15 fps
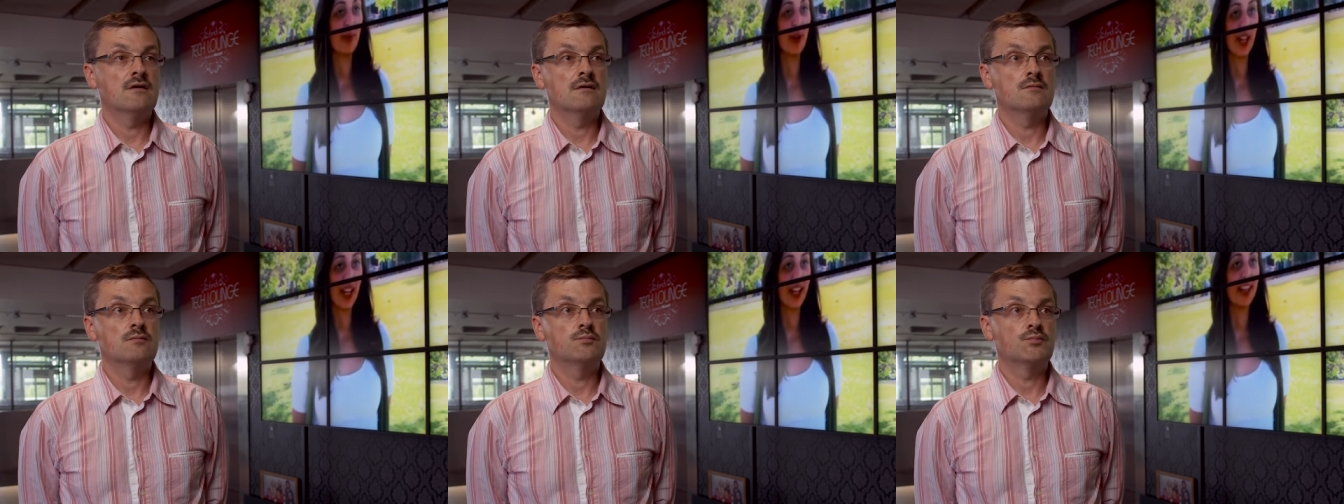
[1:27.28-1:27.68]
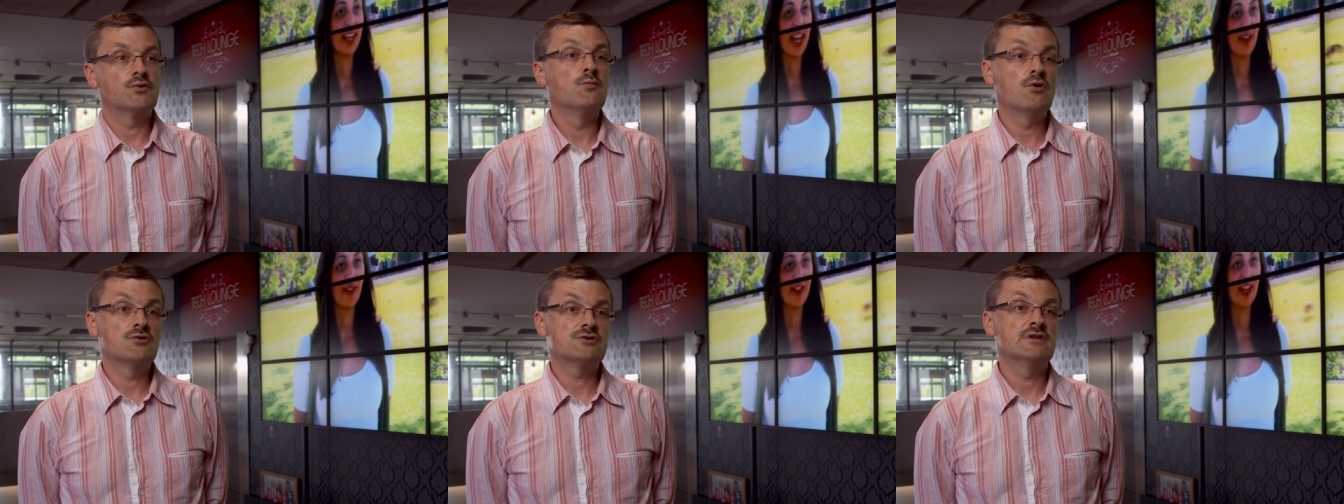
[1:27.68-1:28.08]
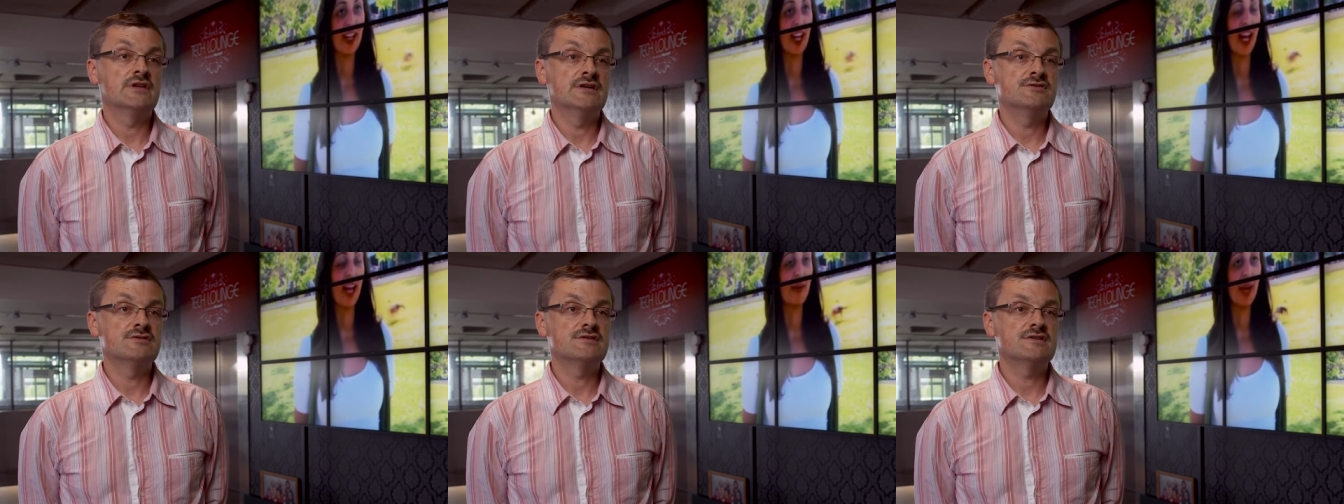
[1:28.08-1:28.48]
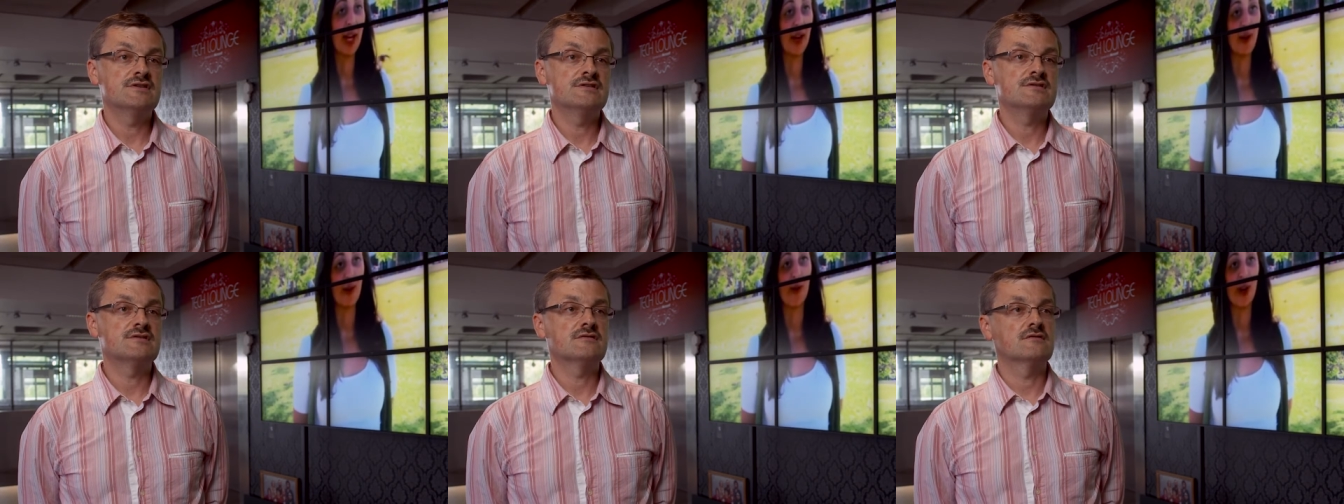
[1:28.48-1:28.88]
uh, promotional
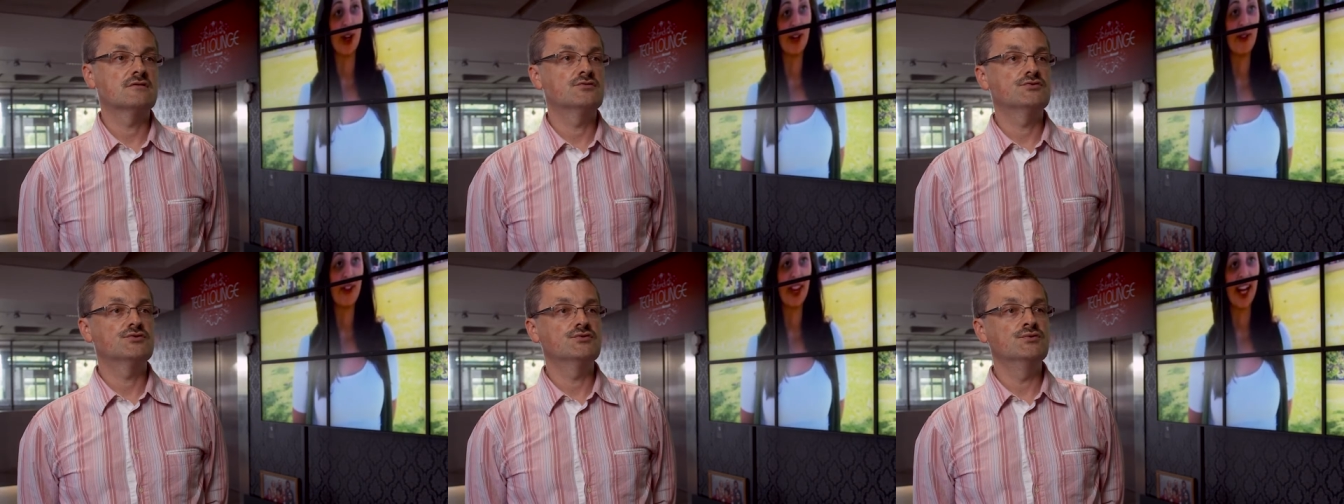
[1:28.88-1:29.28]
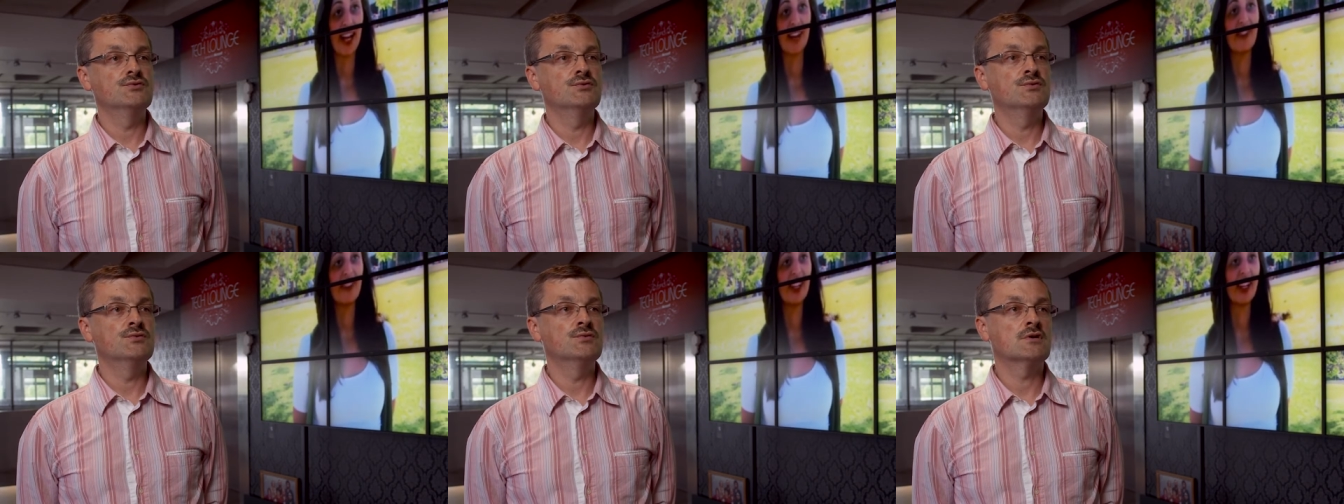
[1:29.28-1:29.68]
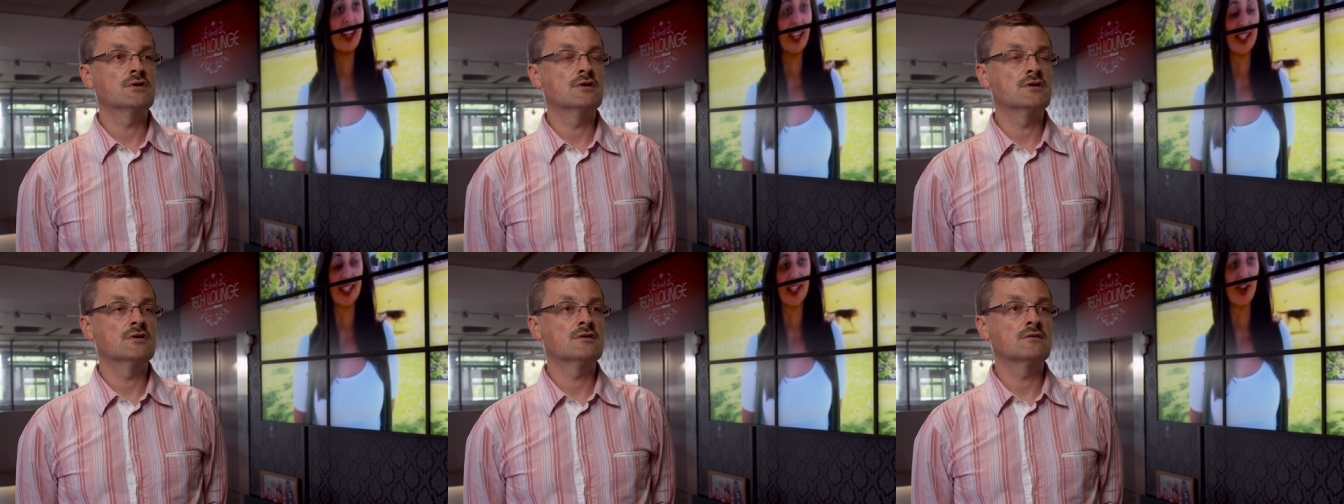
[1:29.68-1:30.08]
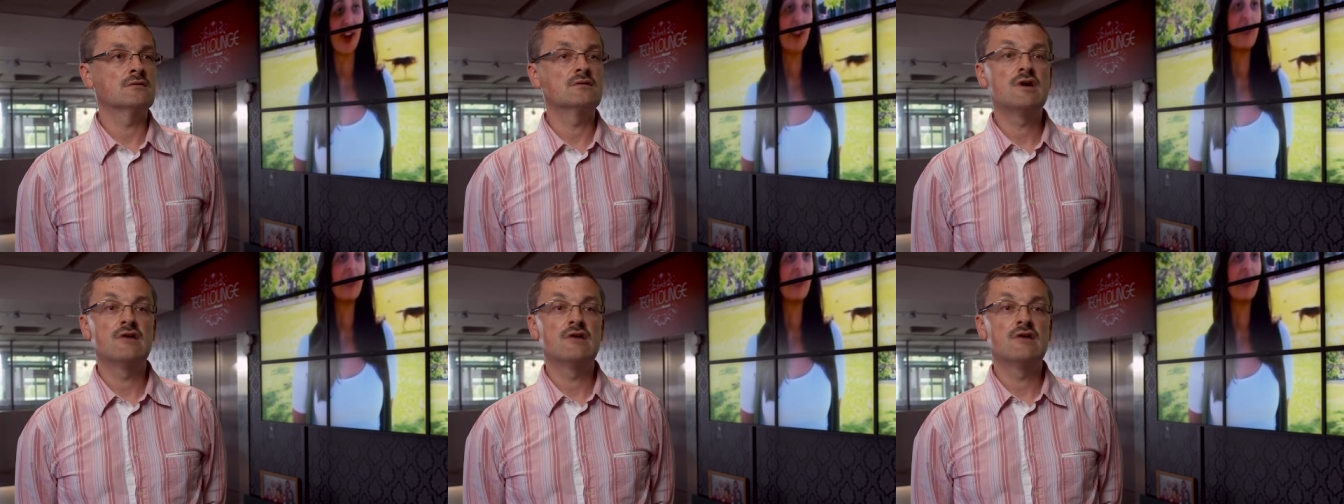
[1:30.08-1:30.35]
agencies to uh,